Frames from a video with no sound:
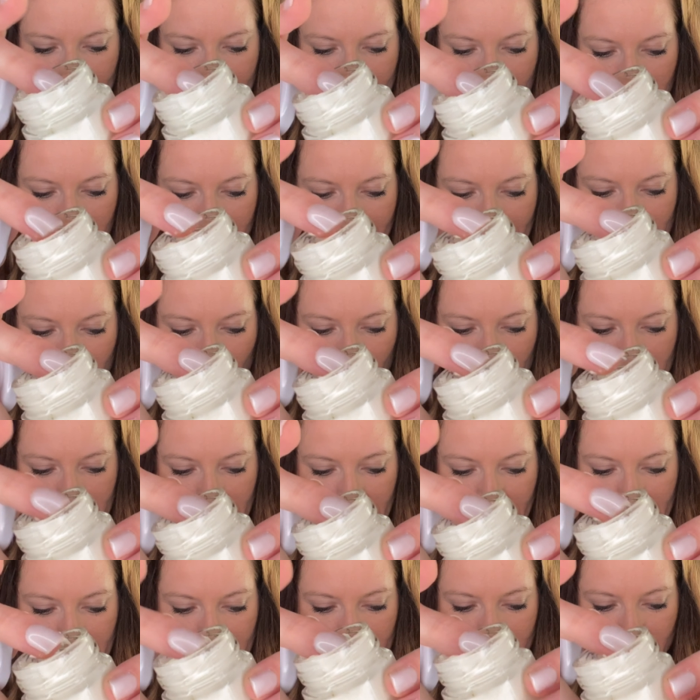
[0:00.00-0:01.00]
and makes our
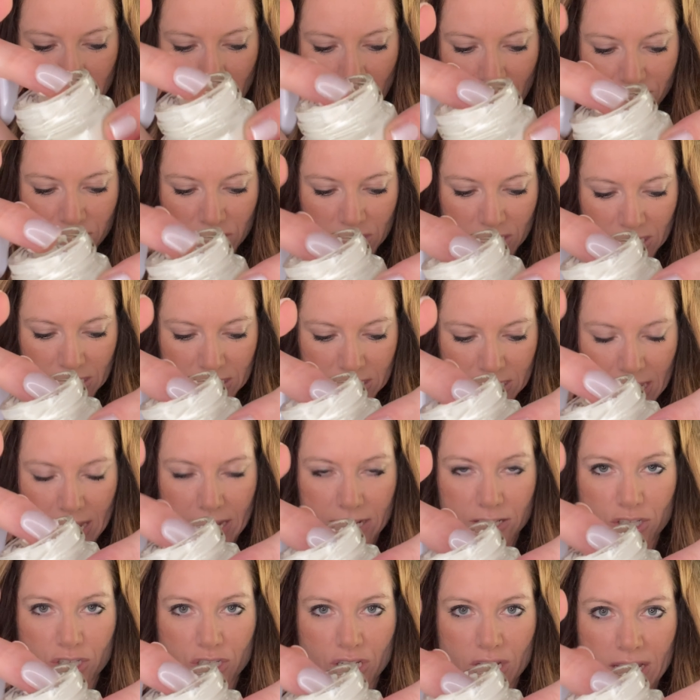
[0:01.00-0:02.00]
skin soft to the
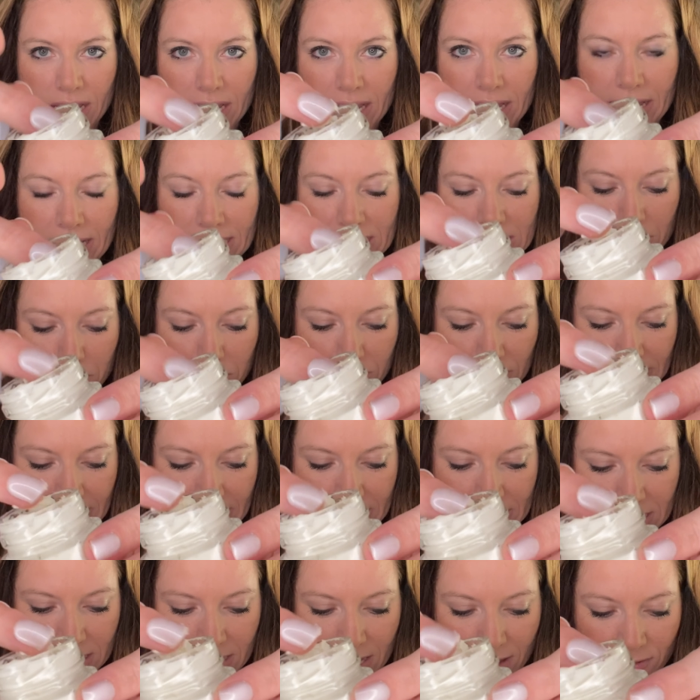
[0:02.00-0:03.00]
touch. It's a
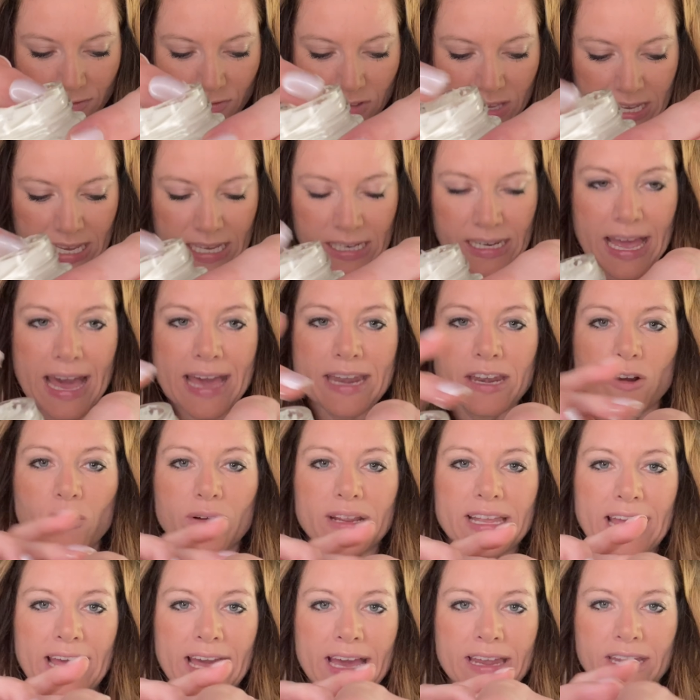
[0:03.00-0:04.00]
blend of vegan and
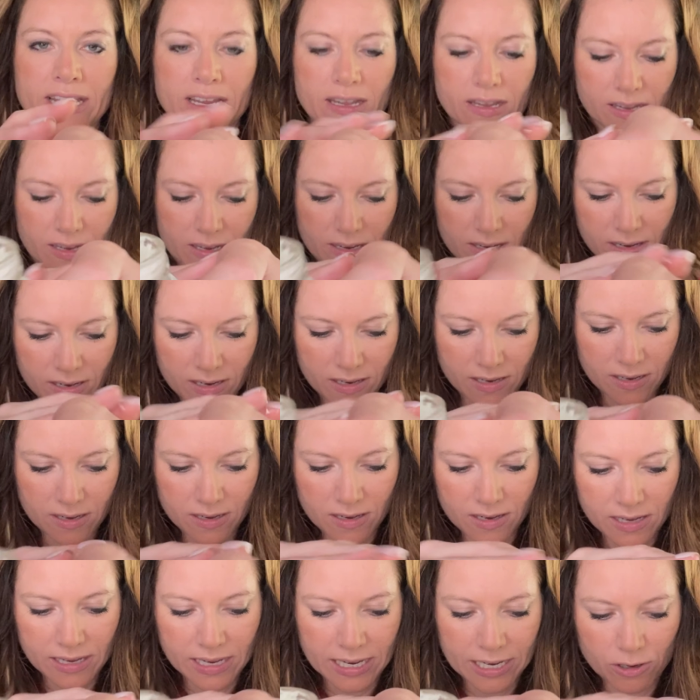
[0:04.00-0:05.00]
organic
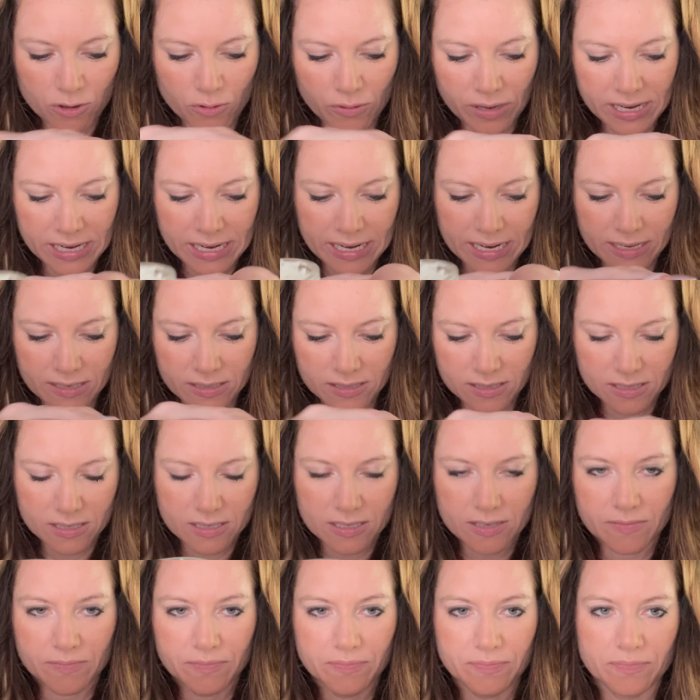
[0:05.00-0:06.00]

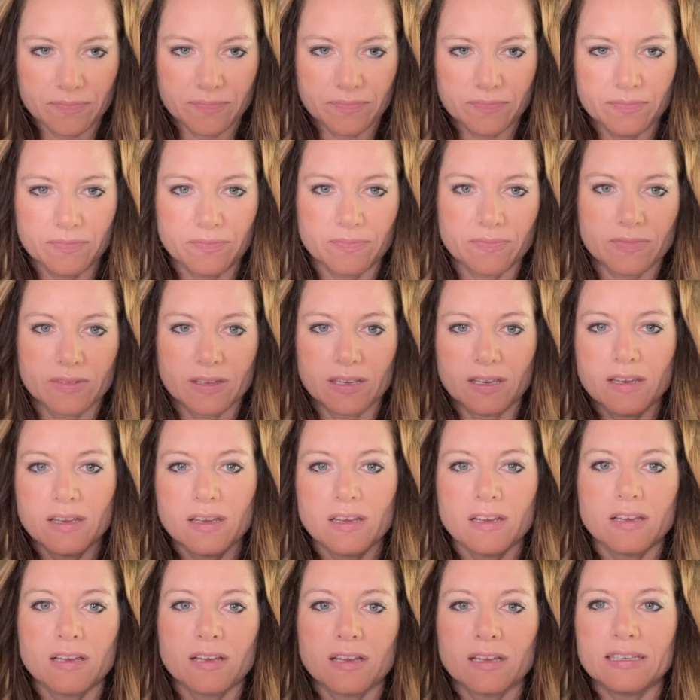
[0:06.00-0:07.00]
ingredients.
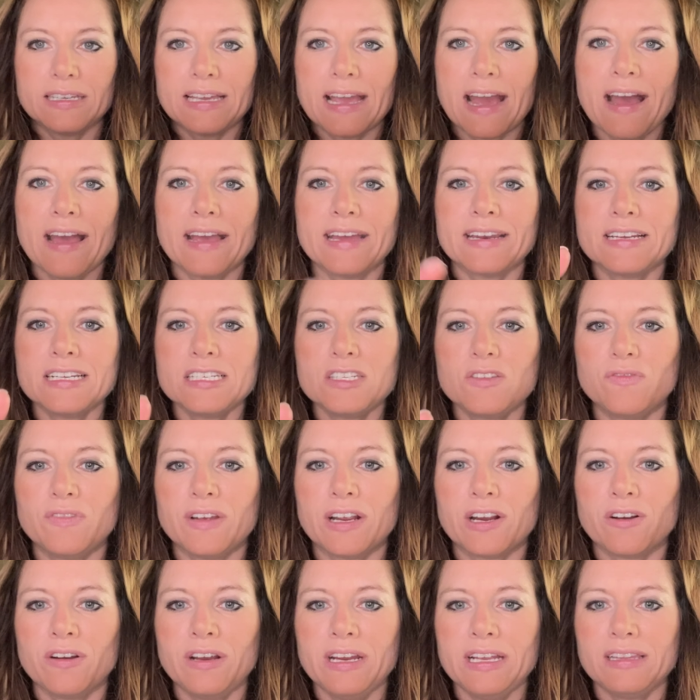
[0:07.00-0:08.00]
Yeah, it is
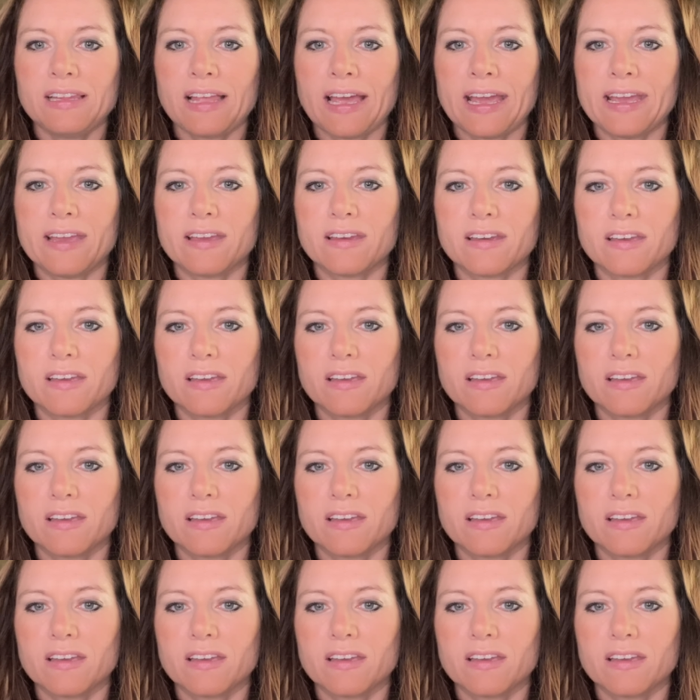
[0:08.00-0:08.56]
very like